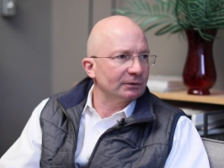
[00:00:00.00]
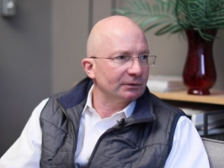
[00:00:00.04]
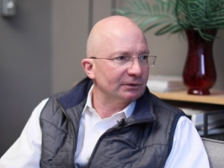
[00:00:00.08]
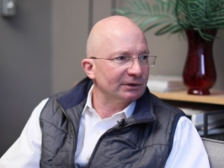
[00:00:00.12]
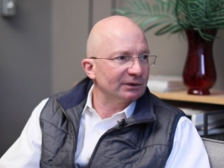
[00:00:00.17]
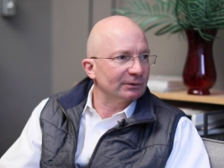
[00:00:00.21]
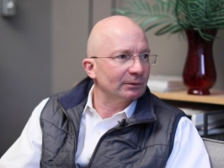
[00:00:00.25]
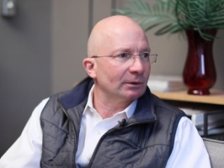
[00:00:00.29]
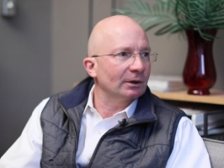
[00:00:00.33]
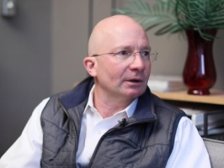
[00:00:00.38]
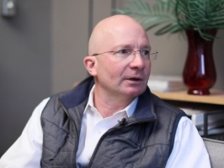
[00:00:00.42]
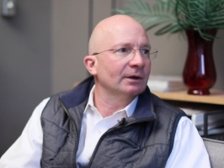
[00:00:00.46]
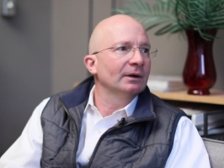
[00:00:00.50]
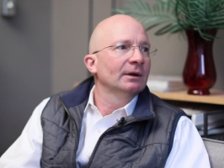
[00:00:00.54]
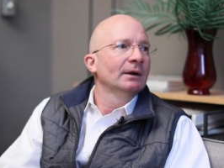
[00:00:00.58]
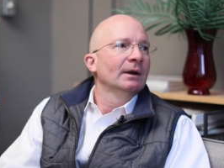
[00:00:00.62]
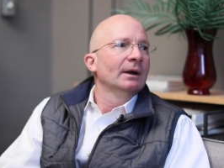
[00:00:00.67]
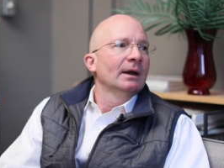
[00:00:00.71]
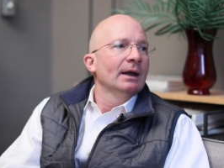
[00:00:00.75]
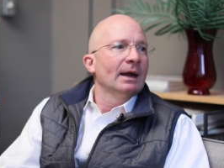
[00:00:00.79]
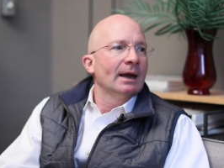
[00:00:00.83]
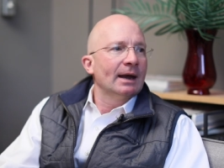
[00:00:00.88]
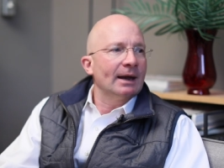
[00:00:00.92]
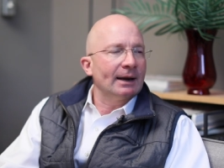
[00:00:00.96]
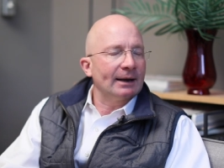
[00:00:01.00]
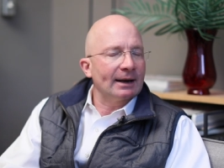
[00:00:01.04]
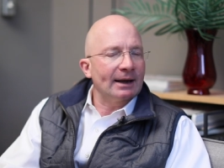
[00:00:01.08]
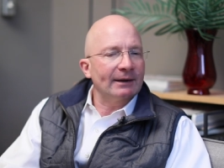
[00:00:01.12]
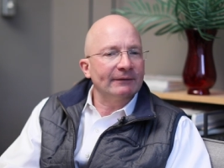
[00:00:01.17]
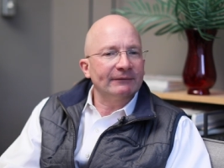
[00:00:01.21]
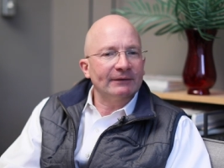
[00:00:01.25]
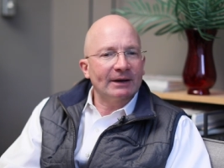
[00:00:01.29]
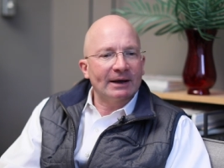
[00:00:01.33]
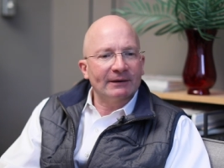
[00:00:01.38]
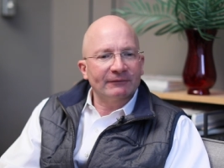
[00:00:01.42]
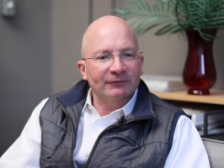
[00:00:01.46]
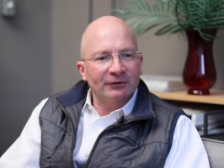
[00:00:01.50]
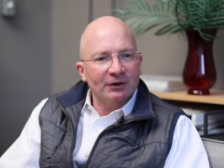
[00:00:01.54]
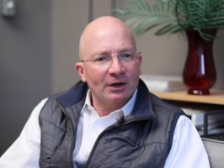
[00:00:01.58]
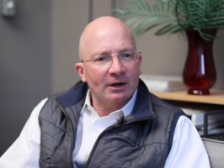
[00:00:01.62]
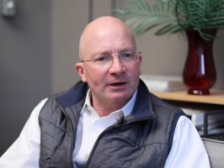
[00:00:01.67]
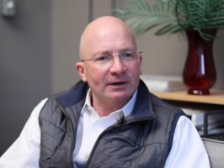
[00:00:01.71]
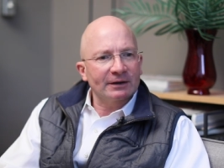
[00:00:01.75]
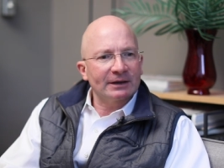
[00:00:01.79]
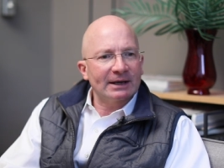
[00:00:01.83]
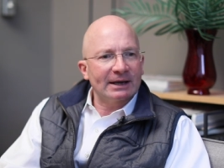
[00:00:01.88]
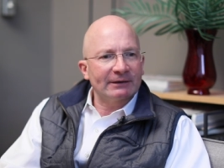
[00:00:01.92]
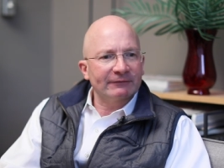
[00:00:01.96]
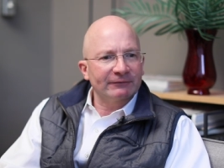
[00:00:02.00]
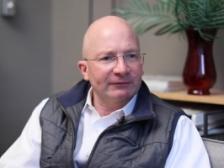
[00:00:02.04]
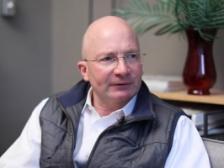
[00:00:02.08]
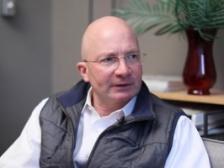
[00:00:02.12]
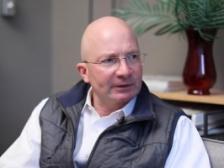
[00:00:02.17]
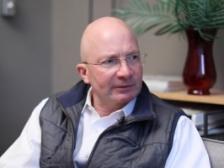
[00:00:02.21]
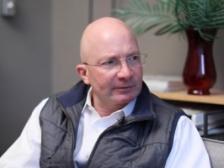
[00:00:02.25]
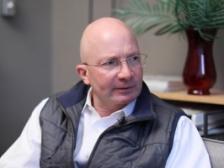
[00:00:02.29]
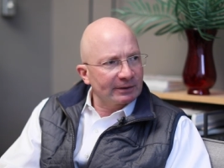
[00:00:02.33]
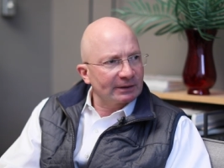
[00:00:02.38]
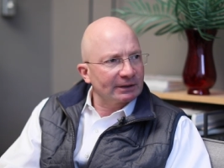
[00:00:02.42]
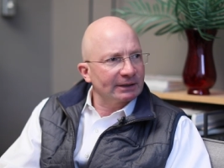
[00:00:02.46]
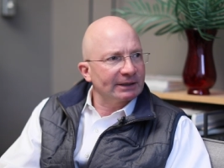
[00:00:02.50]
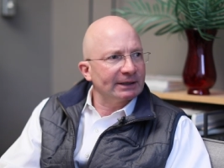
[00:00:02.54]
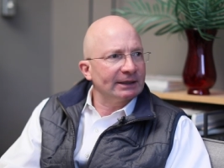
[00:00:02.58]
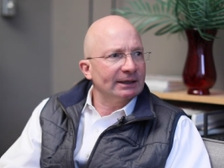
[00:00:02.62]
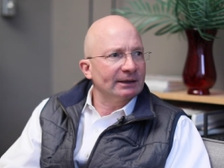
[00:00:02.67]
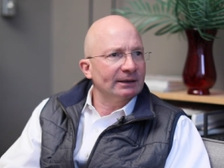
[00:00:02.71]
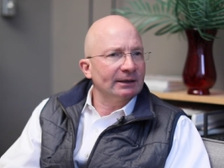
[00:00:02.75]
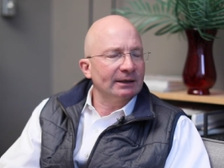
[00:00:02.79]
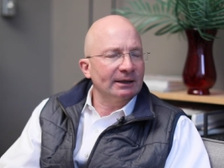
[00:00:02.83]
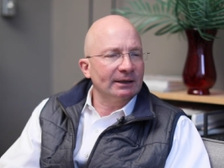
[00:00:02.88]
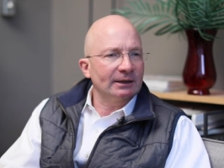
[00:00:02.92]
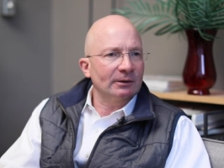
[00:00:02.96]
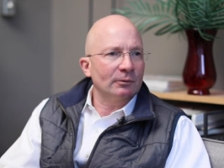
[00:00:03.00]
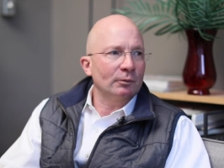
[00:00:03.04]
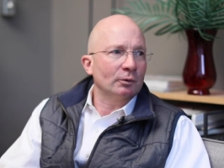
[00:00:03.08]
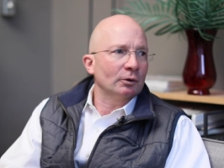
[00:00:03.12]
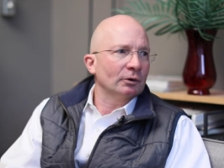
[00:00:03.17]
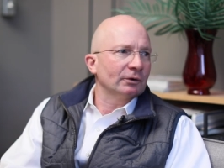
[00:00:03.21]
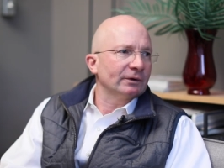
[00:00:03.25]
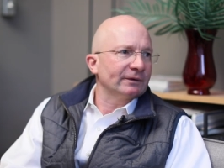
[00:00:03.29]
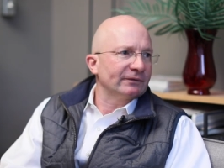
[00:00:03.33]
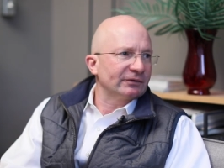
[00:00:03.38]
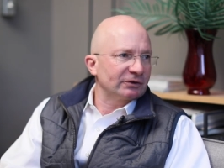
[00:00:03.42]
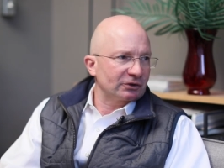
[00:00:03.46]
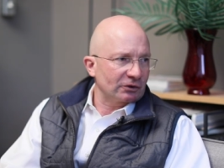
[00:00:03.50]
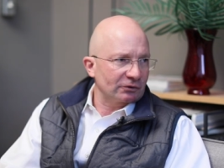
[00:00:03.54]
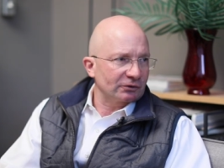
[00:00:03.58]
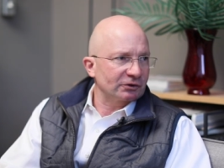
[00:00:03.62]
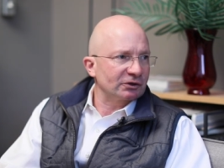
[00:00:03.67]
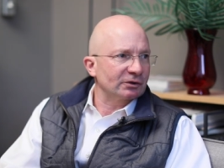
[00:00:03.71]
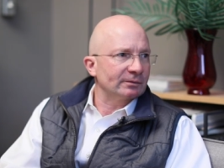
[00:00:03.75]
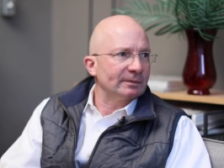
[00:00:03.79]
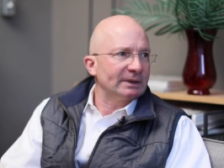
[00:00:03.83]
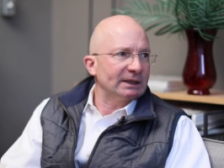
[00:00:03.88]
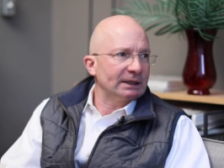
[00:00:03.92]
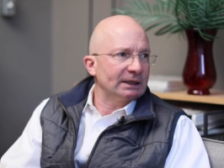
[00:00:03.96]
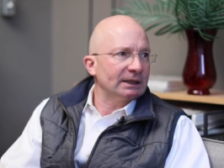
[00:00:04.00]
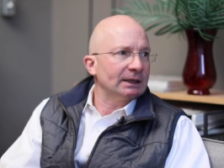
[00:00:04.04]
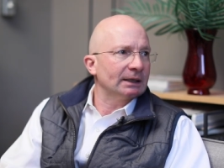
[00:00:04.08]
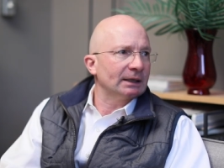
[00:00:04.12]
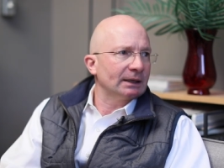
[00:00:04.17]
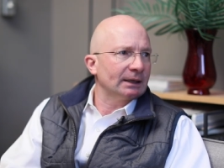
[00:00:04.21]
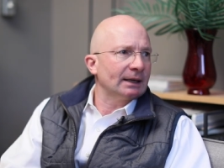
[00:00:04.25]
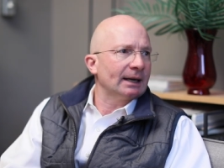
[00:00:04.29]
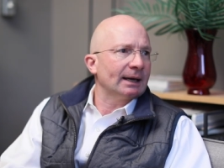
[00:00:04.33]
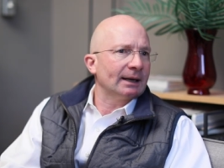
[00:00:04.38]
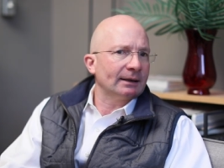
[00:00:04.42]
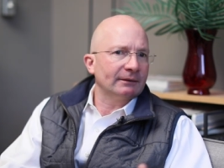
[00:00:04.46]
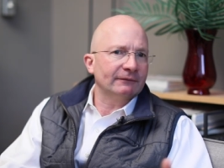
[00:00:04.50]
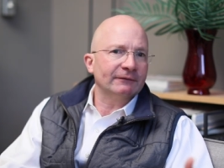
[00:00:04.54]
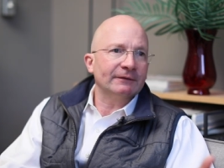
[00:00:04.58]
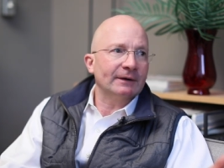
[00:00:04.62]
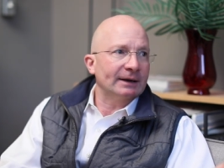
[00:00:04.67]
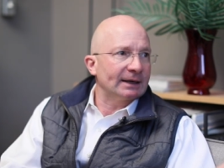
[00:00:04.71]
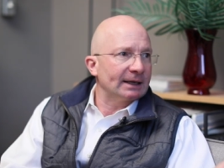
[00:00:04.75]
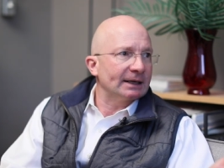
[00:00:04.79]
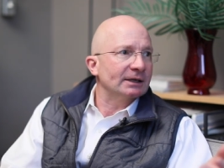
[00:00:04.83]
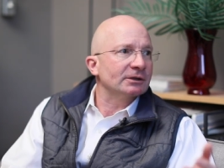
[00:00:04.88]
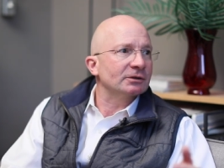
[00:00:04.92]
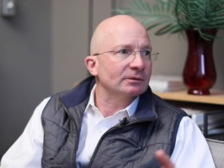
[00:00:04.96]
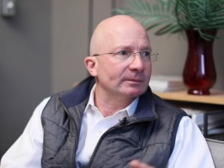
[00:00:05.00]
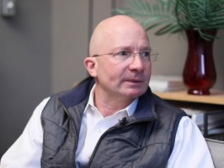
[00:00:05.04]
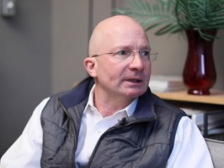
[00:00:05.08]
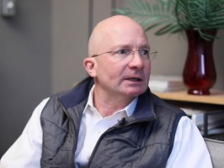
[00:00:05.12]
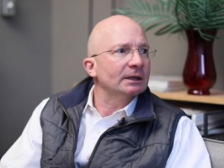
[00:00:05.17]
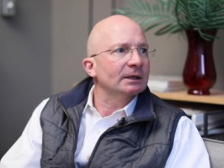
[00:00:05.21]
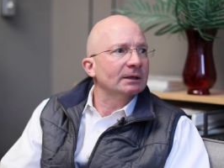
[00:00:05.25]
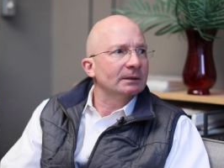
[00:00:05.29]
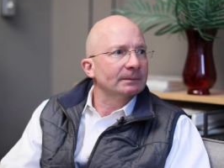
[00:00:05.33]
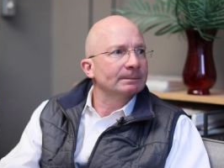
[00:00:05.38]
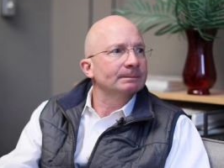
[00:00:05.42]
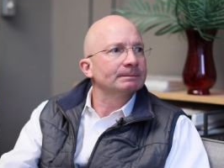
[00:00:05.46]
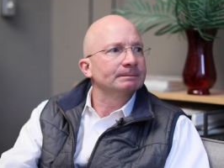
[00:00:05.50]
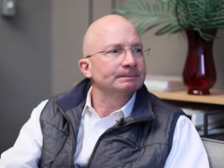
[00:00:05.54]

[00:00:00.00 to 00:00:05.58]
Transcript: mm. who you are. And I've, I've thought of that frequently in, in a world of social media and financial media.